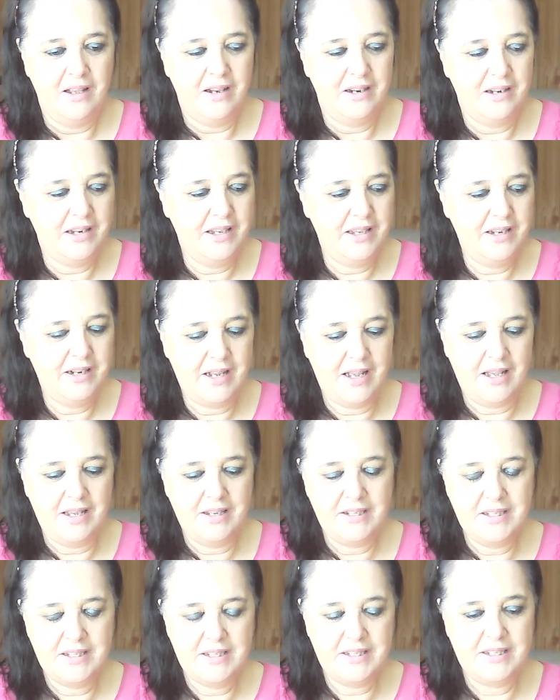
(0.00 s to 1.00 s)
Let
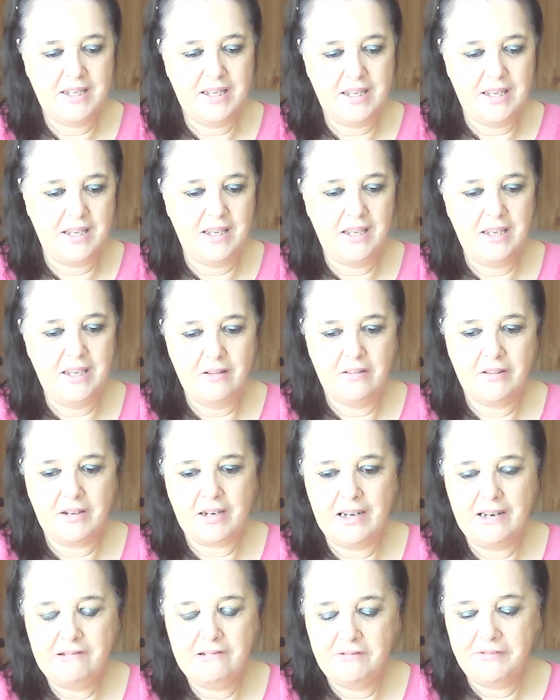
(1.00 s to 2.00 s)
us see
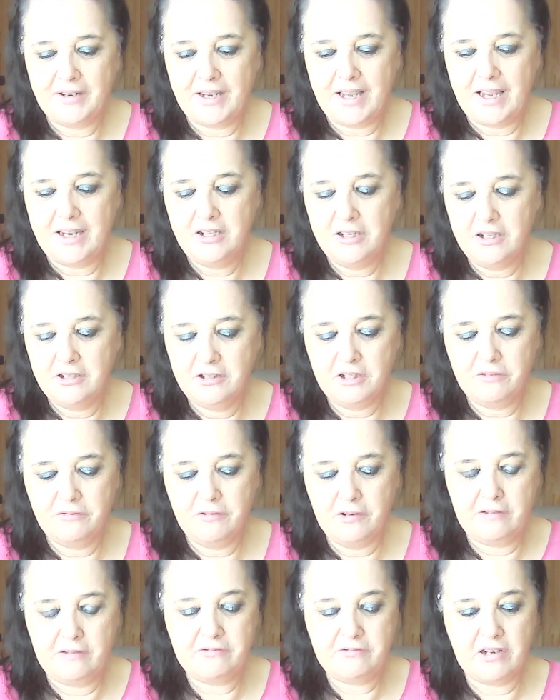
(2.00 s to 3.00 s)
clarifications
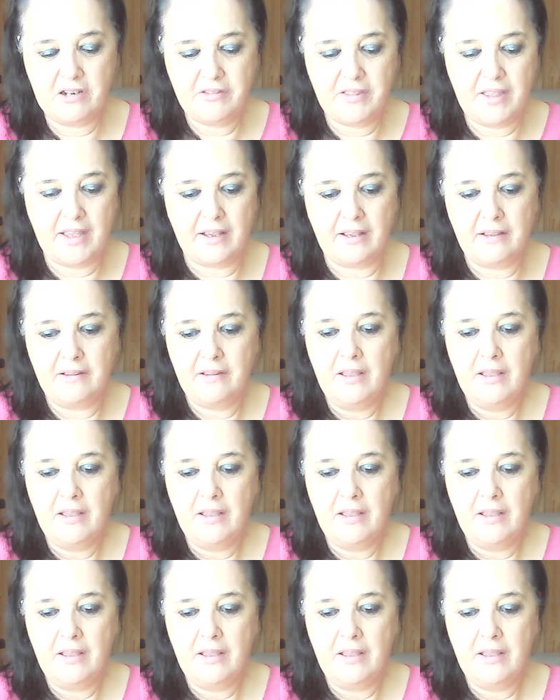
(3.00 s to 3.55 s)
for everything.